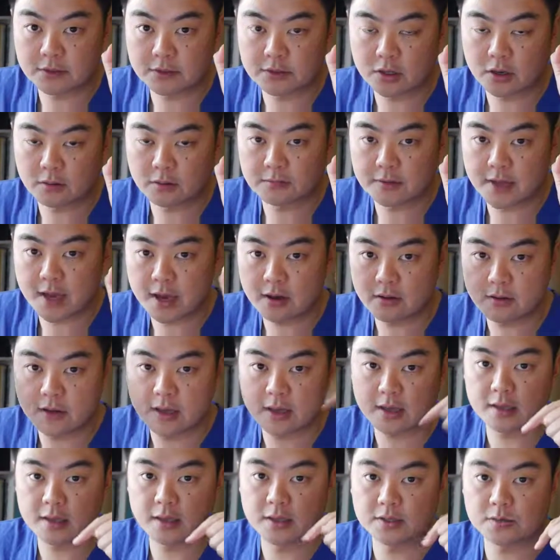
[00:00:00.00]
top now,
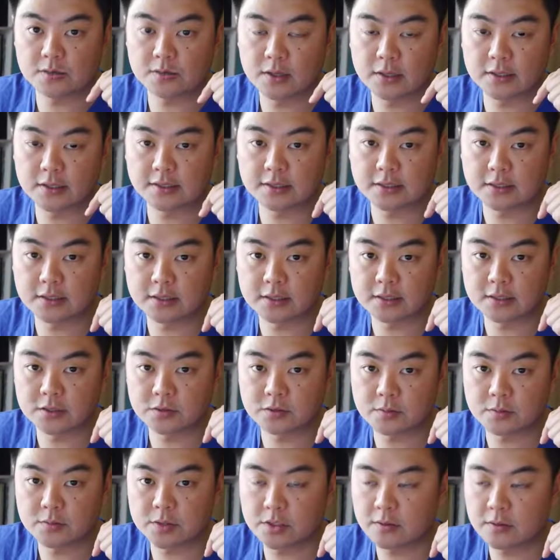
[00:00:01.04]
as well as in the
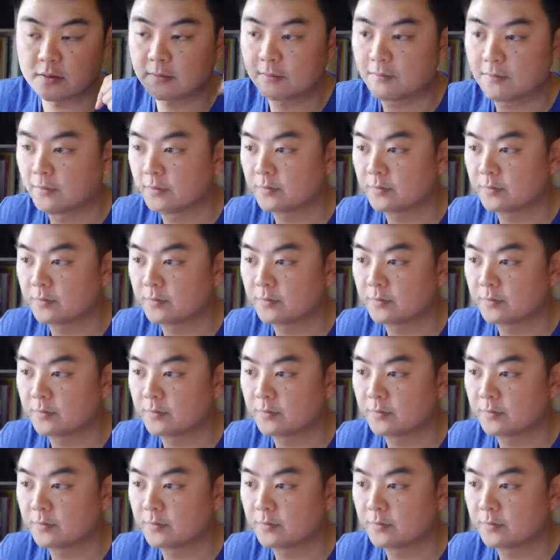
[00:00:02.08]
description.